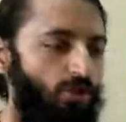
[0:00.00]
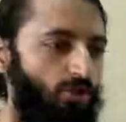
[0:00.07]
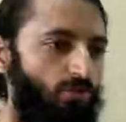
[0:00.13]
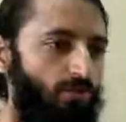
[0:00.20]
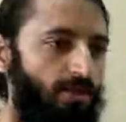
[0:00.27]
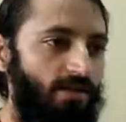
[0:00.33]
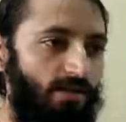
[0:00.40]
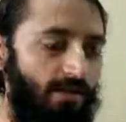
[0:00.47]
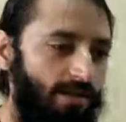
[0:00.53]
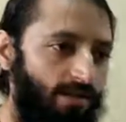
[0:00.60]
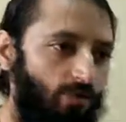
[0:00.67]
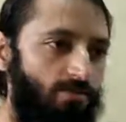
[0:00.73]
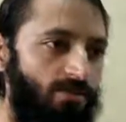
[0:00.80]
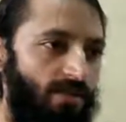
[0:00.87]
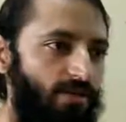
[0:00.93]
You should be
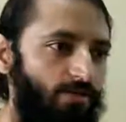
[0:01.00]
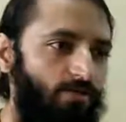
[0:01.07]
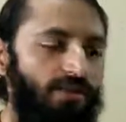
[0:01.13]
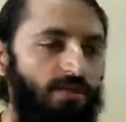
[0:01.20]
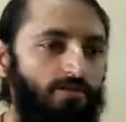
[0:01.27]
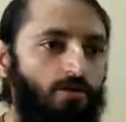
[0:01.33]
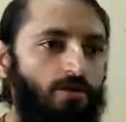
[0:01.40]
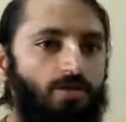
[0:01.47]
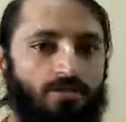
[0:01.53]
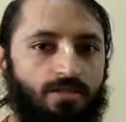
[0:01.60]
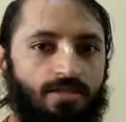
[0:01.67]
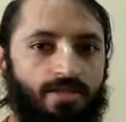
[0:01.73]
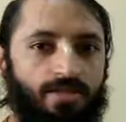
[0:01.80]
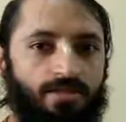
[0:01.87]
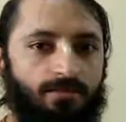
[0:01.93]
trying to chant 24 hours
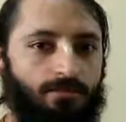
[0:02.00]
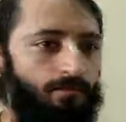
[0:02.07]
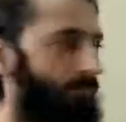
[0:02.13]
a day.